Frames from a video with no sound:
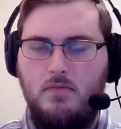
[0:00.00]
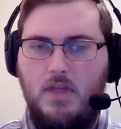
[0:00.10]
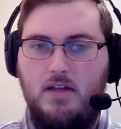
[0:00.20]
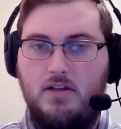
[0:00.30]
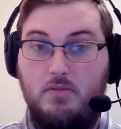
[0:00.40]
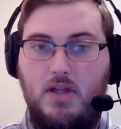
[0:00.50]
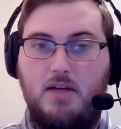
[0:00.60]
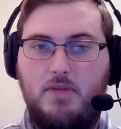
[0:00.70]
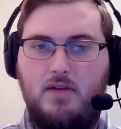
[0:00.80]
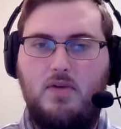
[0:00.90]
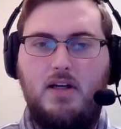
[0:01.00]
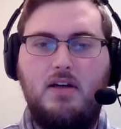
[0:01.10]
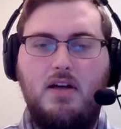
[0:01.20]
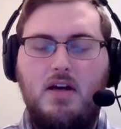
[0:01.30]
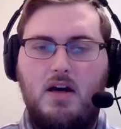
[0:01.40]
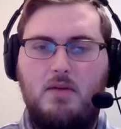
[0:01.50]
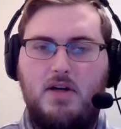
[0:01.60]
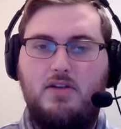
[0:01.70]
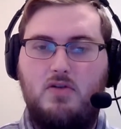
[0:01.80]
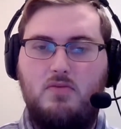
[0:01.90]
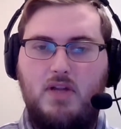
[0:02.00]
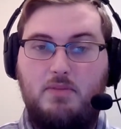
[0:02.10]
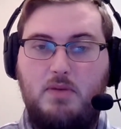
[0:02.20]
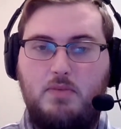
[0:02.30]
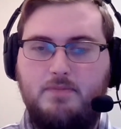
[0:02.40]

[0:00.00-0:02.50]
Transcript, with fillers: It's a black man writing about his own black people.